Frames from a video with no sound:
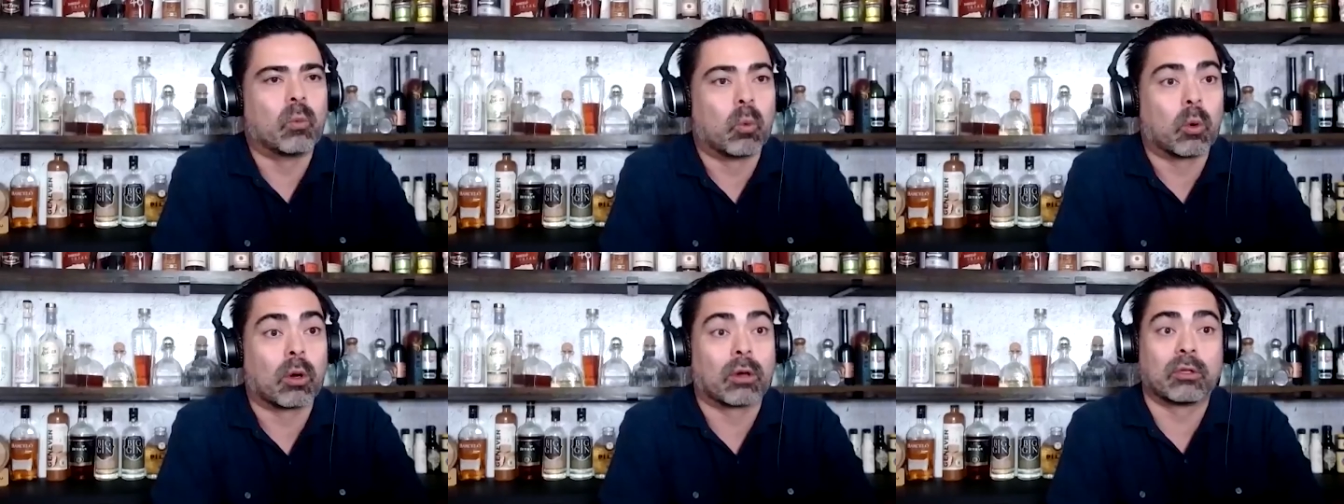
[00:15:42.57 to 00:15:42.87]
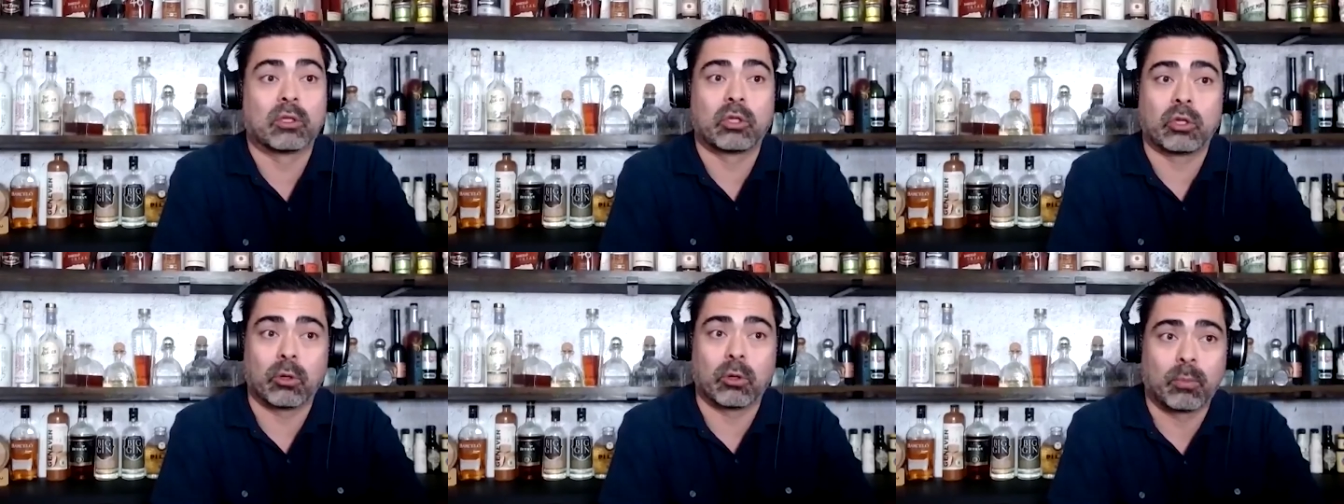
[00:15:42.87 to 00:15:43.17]
where
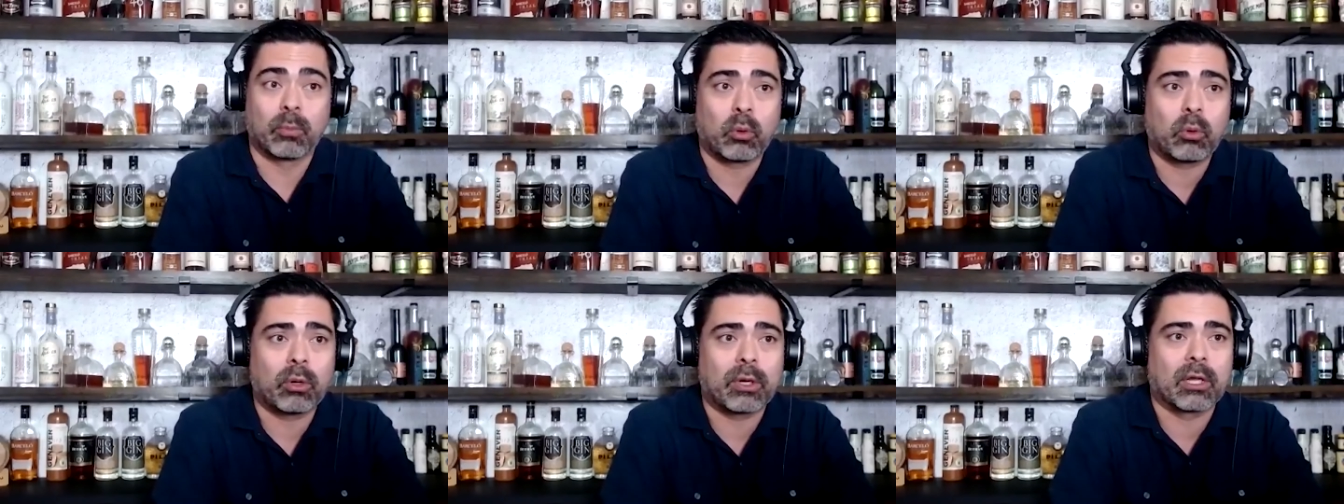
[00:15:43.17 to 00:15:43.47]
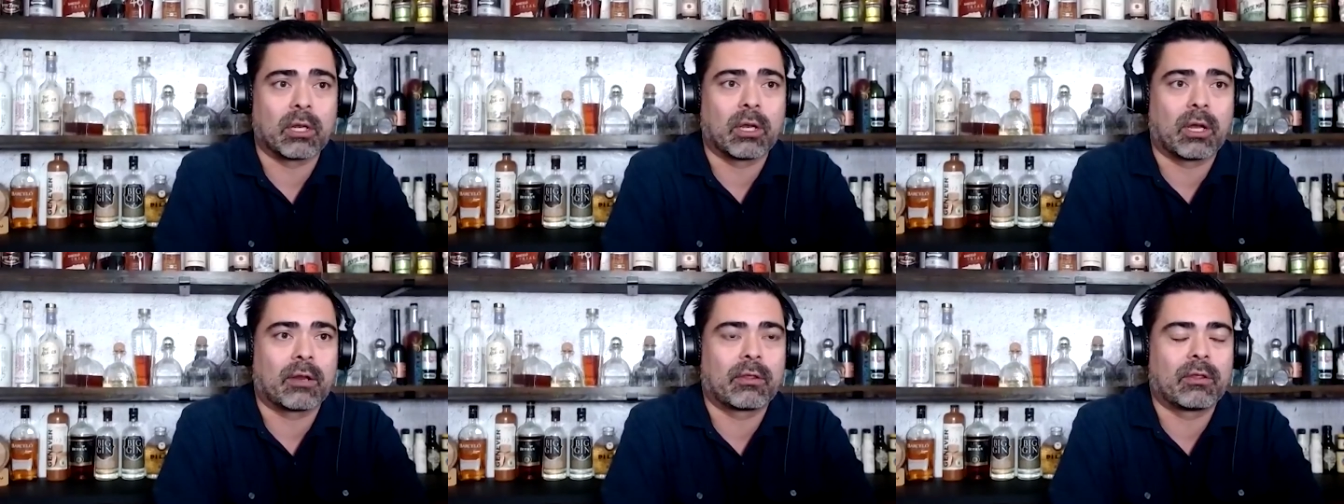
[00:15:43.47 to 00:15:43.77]
to your point,
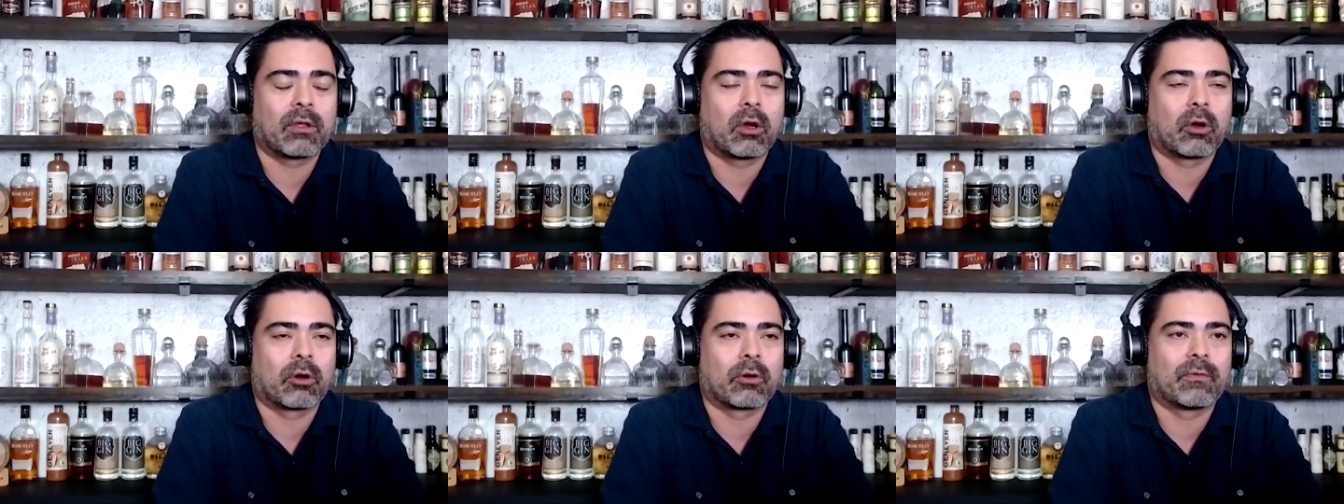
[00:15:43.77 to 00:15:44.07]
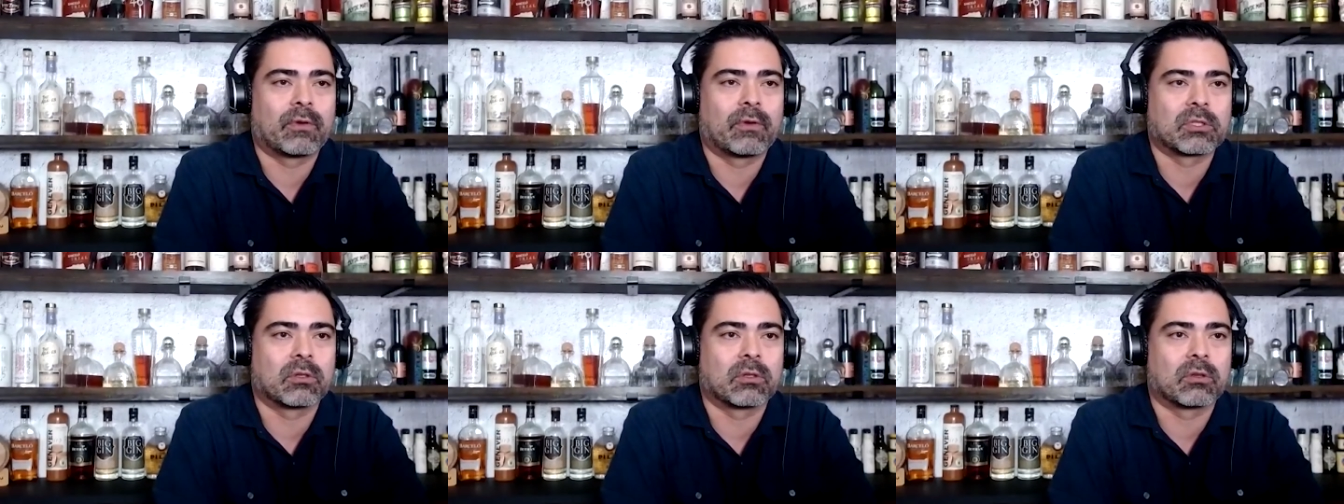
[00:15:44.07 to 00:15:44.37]
a lot of the
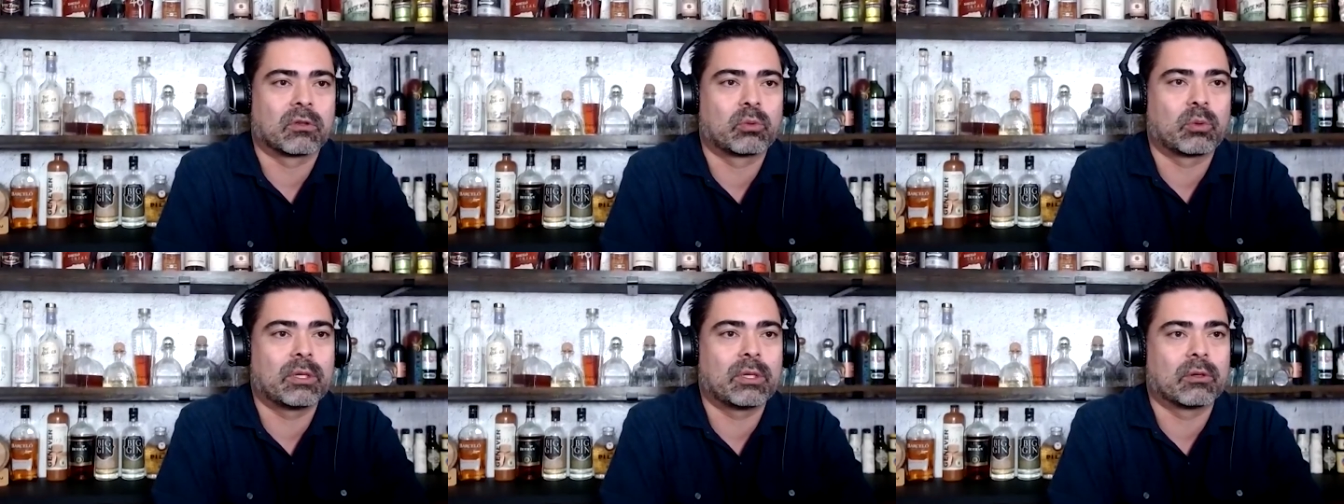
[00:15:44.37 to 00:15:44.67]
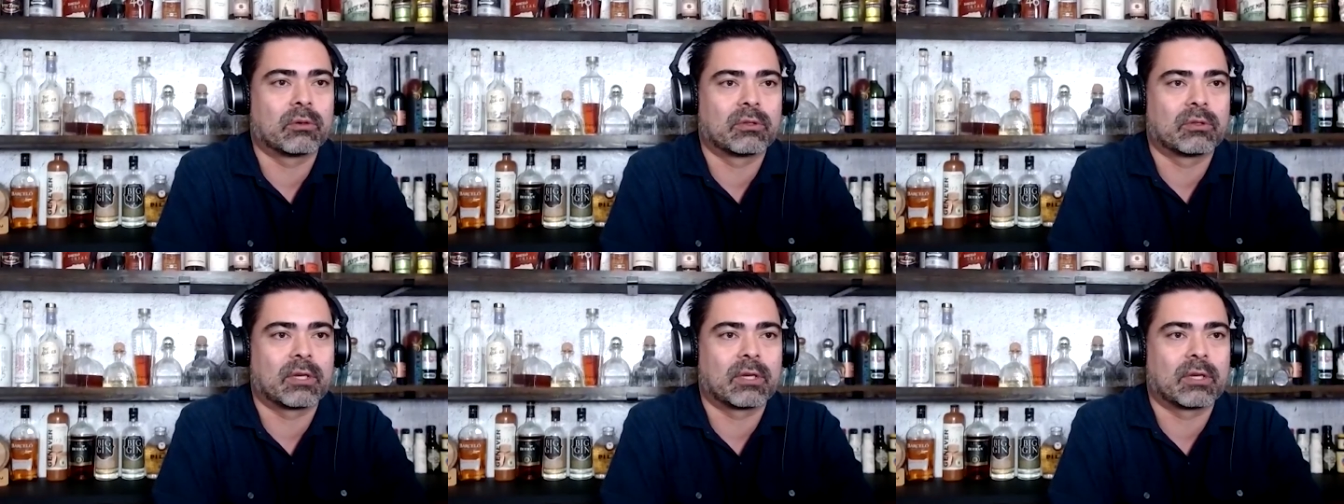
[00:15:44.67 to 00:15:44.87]
artificial sweeteners